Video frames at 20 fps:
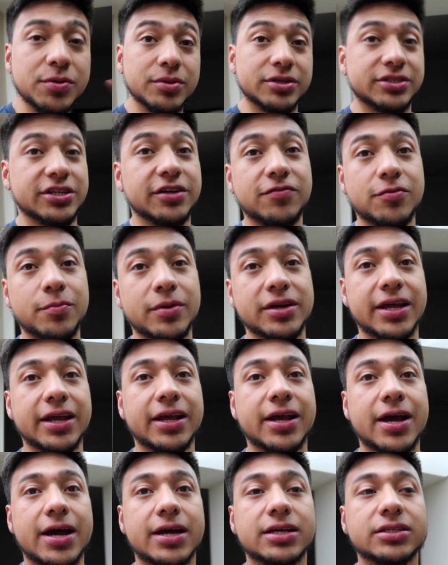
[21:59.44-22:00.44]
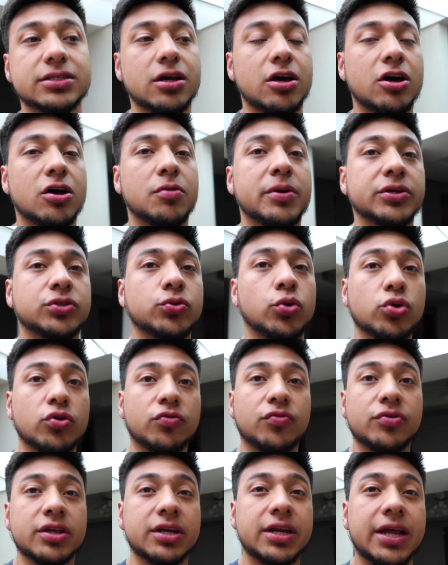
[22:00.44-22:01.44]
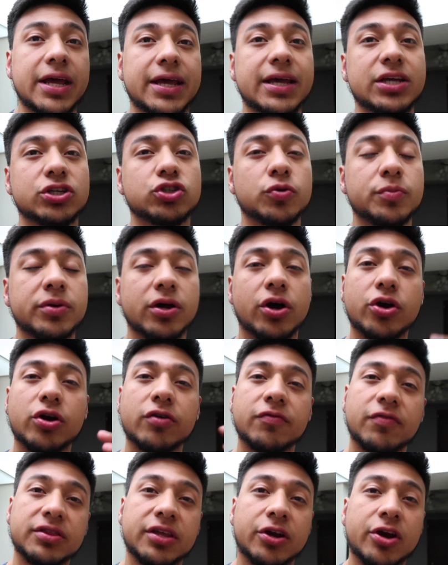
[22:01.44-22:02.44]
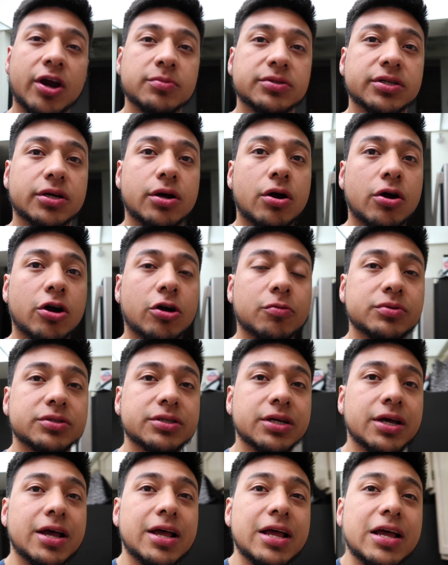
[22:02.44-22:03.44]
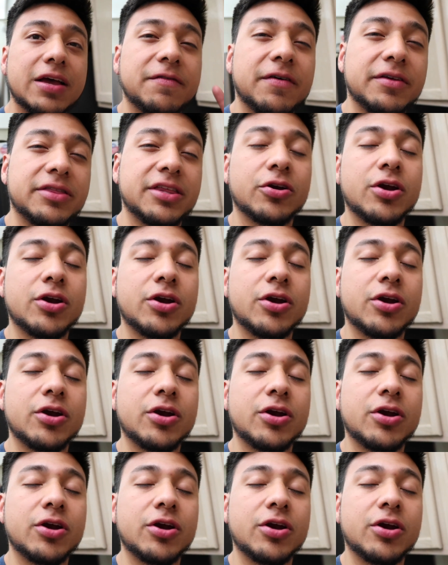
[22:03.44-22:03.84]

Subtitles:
much it for my day, guys. My total for the day should be 150 grams of carbs, 50